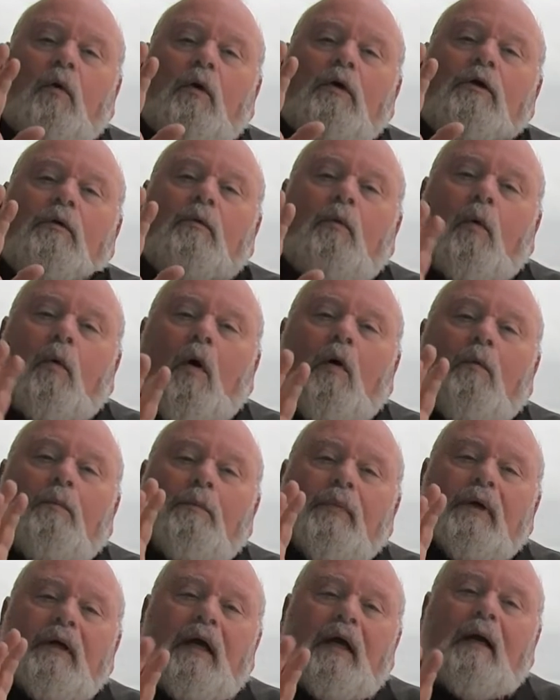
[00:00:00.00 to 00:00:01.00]
where you
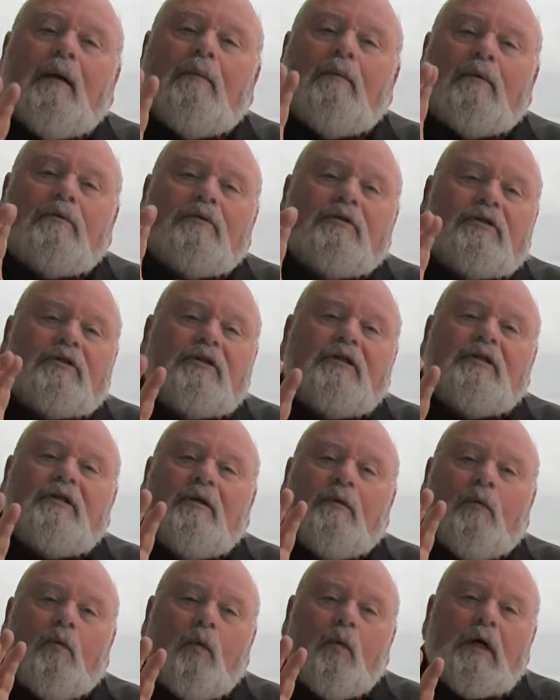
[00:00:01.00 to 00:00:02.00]
won't be able to see
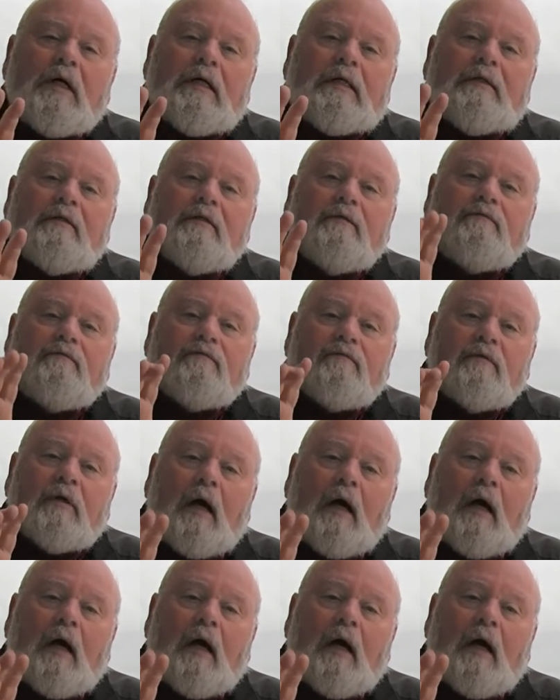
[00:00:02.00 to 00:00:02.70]
the wind